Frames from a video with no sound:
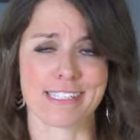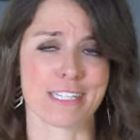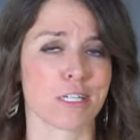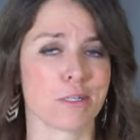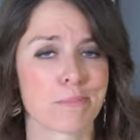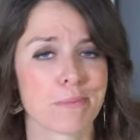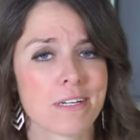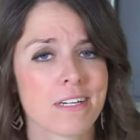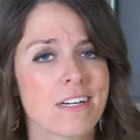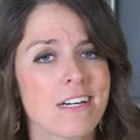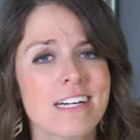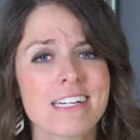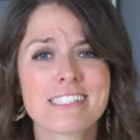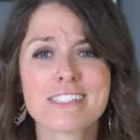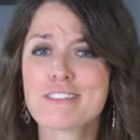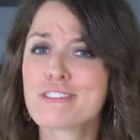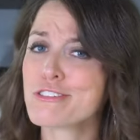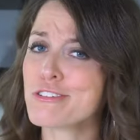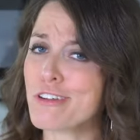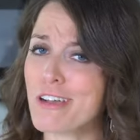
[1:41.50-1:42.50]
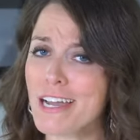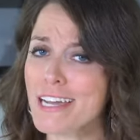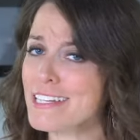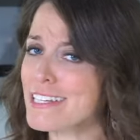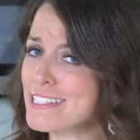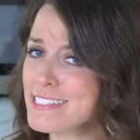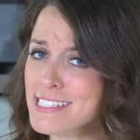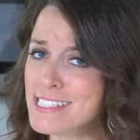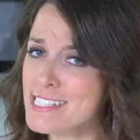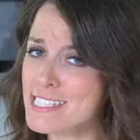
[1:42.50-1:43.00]
soup, so try
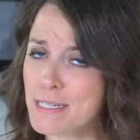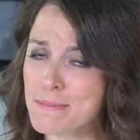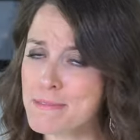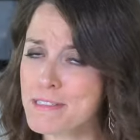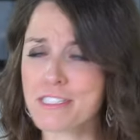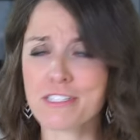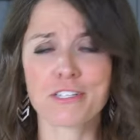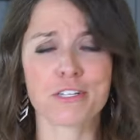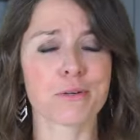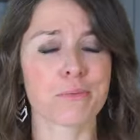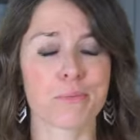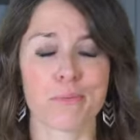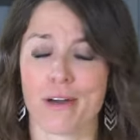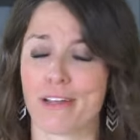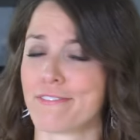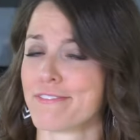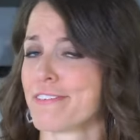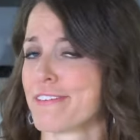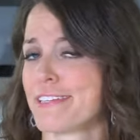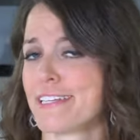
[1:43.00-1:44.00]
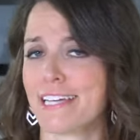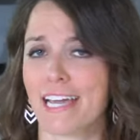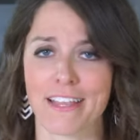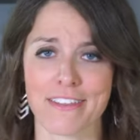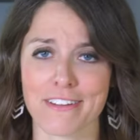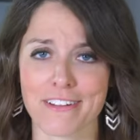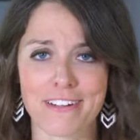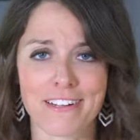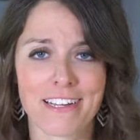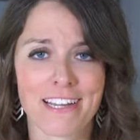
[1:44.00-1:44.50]
not to substitute one for the
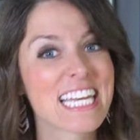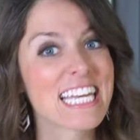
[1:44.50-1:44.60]
other.